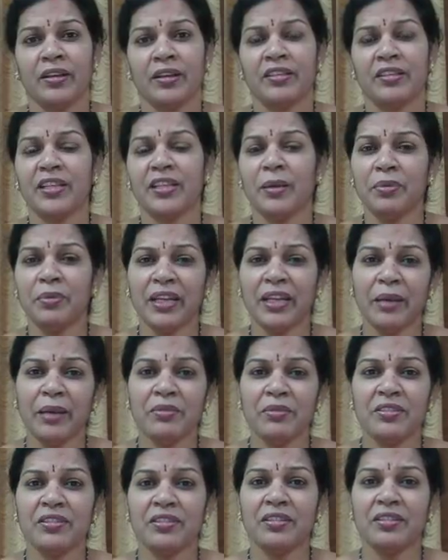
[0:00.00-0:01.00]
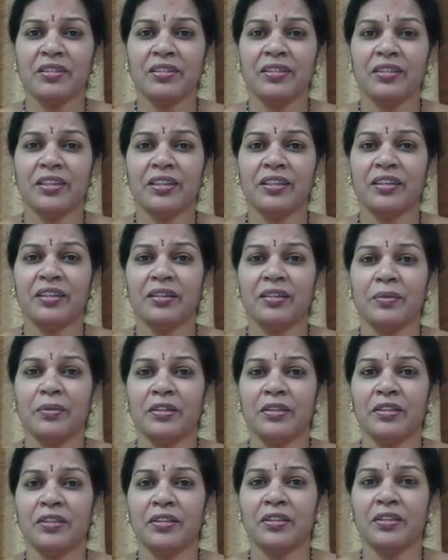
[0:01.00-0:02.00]
Sometimes the
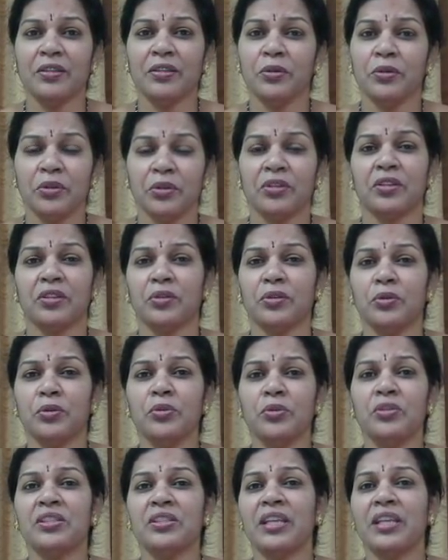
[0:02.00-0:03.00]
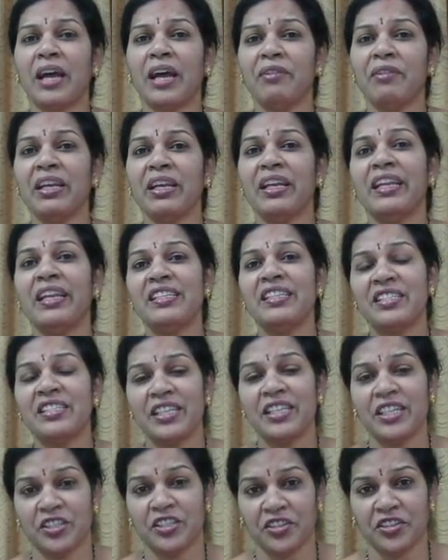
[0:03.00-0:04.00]
youth who's having a less
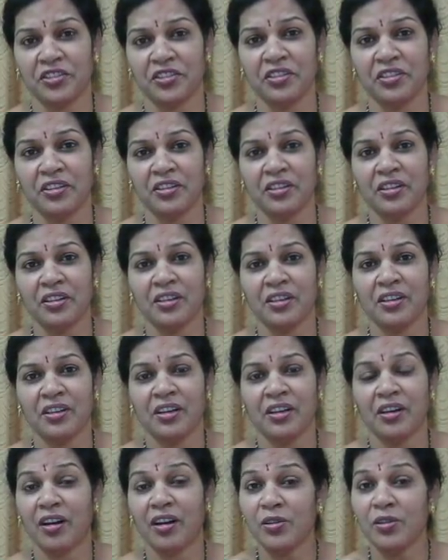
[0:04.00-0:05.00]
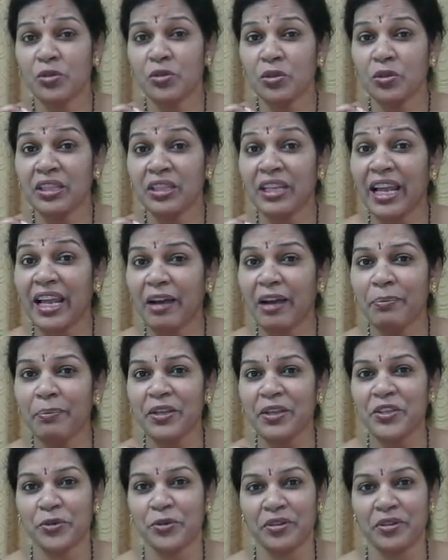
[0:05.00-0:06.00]
age also, they'll have
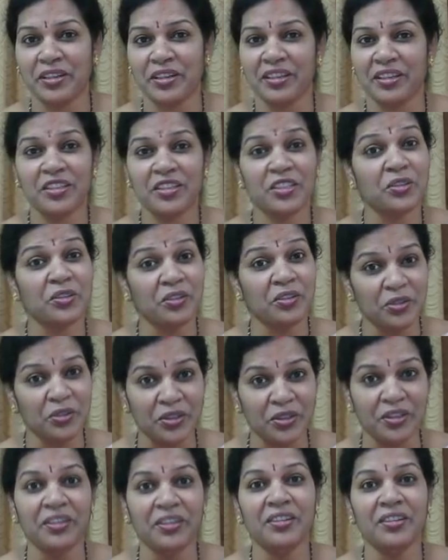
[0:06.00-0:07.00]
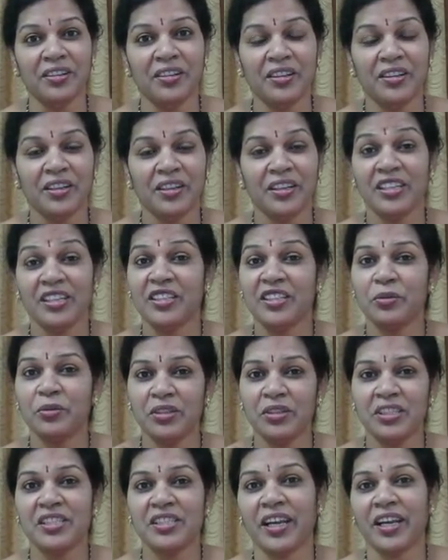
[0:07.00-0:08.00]
maturity. It's a
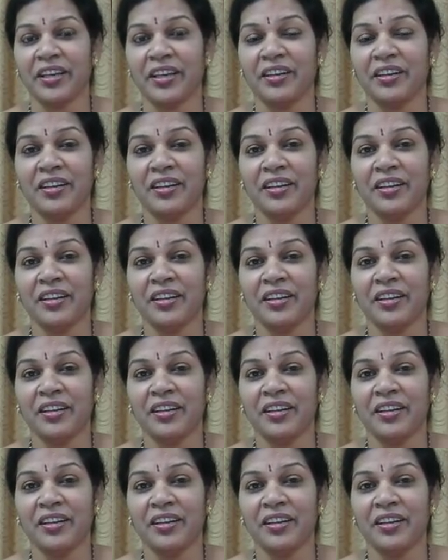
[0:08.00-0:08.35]
good sign.